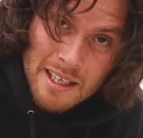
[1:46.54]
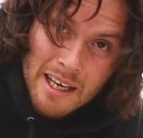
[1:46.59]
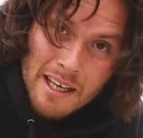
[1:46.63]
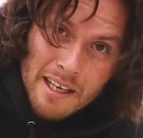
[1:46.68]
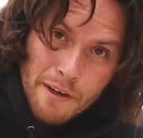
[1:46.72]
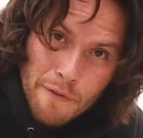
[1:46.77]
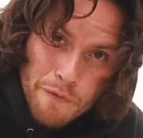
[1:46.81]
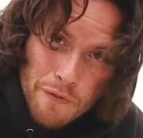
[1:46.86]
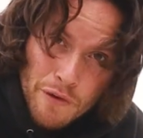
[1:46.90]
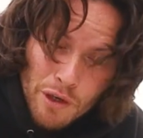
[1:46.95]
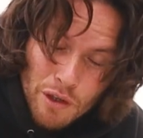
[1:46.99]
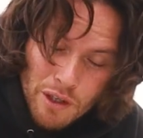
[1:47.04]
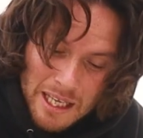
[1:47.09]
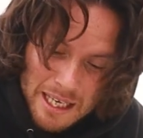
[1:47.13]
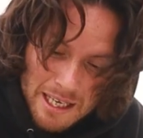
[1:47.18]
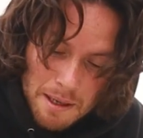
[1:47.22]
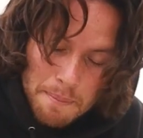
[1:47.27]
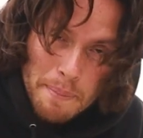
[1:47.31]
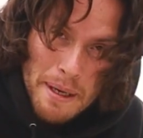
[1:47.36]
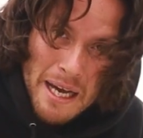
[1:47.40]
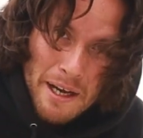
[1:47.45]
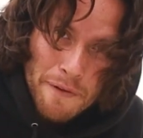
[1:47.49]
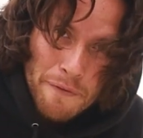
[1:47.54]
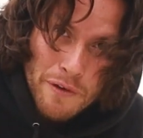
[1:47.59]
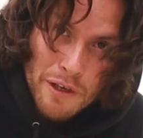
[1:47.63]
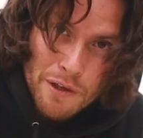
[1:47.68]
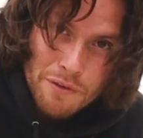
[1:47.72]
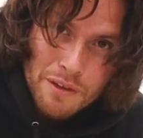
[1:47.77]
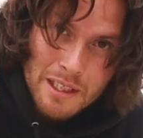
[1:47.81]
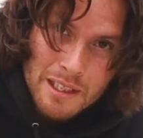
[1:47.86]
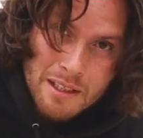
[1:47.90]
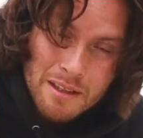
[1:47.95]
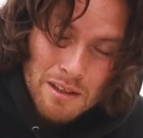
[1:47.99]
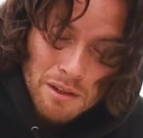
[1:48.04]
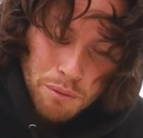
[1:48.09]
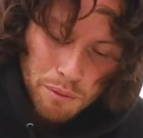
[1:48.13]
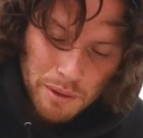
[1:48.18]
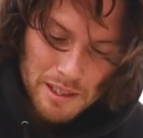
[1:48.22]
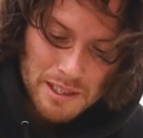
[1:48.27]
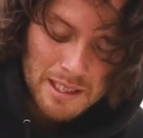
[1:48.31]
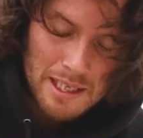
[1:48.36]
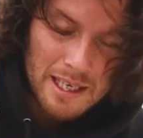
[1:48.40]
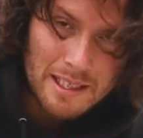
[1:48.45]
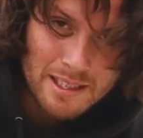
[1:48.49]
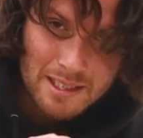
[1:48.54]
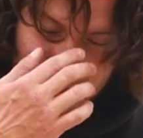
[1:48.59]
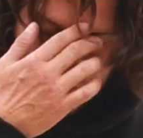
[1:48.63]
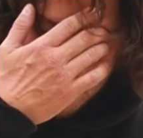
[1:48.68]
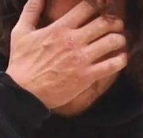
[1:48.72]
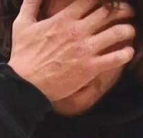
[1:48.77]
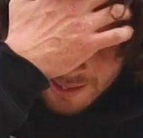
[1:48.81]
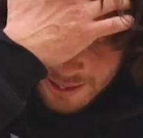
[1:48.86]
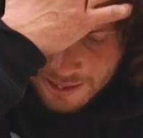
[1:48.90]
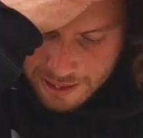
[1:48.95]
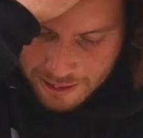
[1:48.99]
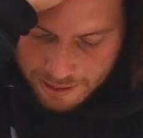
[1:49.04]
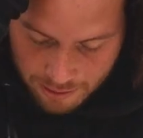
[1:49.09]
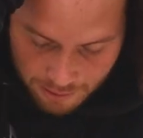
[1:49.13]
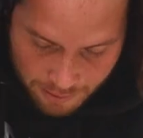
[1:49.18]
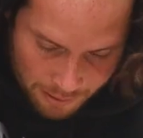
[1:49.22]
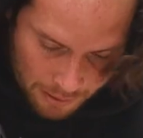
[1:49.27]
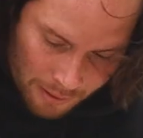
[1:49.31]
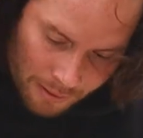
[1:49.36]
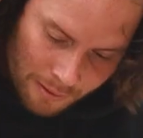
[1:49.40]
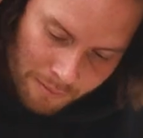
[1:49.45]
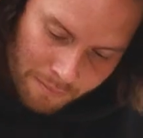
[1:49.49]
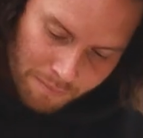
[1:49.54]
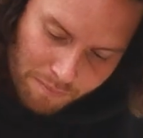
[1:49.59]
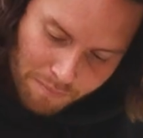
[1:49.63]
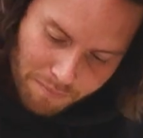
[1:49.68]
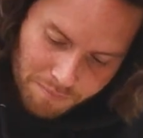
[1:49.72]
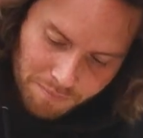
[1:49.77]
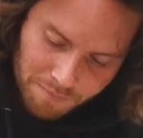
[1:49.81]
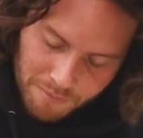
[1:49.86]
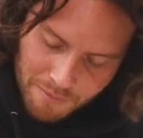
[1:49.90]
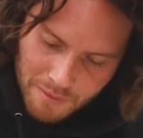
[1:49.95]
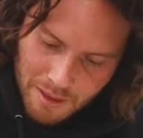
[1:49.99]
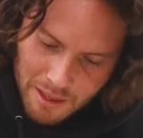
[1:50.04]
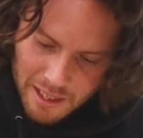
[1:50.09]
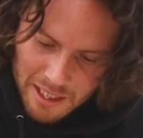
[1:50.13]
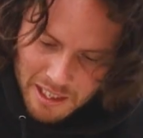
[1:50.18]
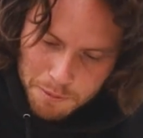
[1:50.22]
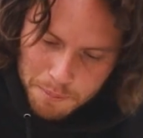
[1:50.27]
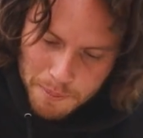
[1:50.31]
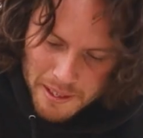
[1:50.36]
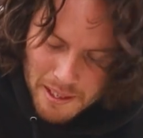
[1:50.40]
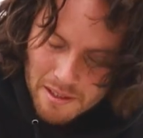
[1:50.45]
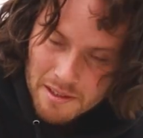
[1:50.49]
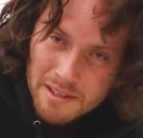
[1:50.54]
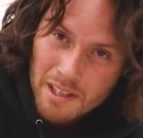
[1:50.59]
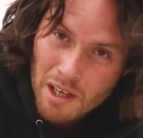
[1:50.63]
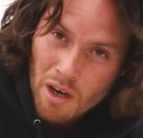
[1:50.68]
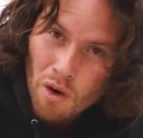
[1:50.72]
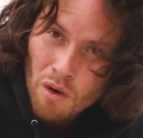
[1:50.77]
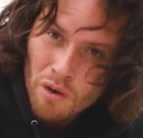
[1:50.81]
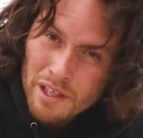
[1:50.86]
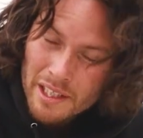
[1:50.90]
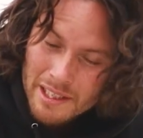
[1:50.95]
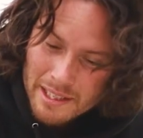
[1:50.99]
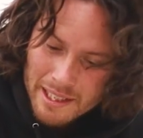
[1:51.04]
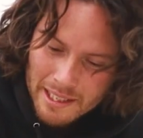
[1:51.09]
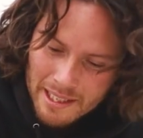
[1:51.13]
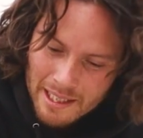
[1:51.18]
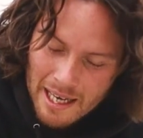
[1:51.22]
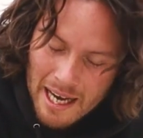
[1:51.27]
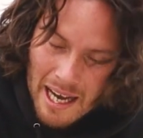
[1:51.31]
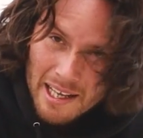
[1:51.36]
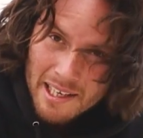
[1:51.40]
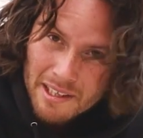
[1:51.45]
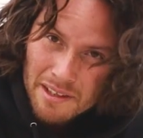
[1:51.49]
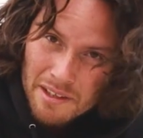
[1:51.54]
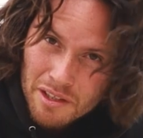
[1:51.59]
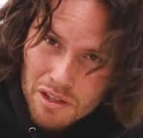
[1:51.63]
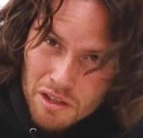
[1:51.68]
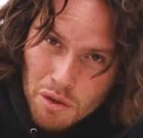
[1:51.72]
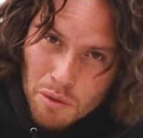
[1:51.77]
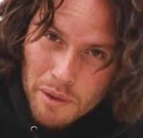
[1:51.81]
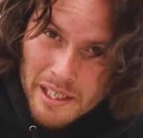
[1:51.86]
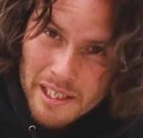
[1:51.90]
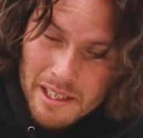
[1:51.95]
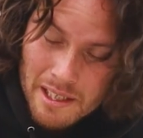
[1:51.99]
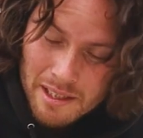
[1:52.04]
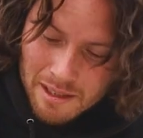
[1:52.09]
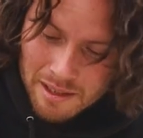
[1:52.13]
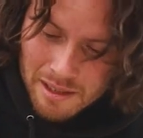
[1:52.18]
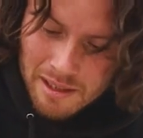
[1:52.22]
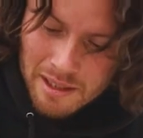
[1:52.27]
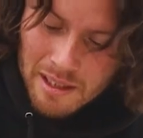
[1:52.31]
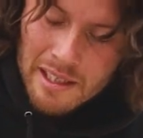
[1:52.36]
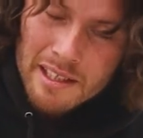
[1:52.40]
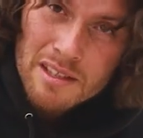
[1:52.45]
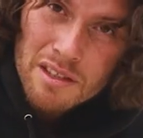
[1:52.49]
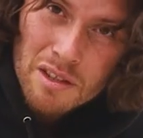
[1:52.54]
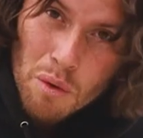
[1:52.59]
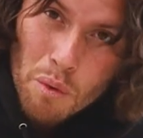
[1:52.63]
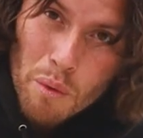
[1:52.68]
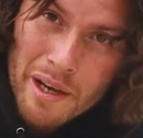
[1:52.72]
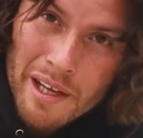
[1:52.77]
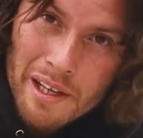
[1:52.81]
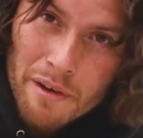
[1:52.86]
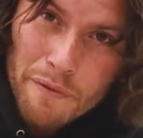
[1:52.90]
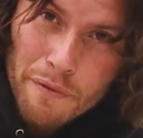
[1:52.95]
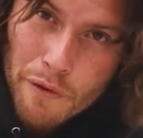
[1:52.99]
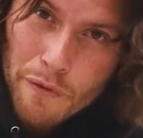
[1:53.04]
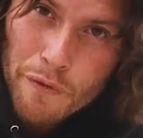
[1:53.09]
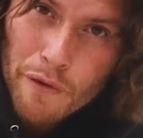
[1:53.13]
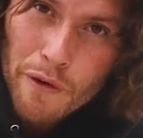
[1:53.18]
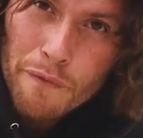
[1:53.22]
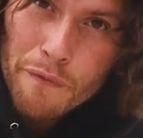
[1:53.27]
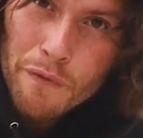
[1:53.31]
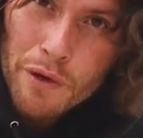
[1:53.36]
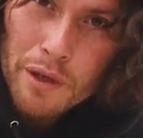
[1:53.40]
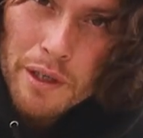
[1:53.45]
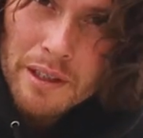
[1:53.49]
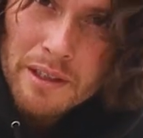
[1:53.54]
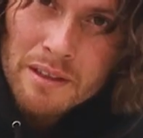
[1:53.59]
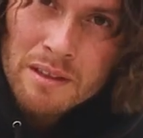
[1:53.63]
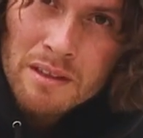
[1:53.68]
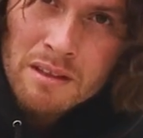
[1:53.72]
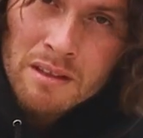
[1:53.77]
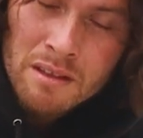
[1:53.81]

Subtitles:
gonna feel like a back 50. The reason I say that is because the only thing guiding the tweak is the weight of your front foot.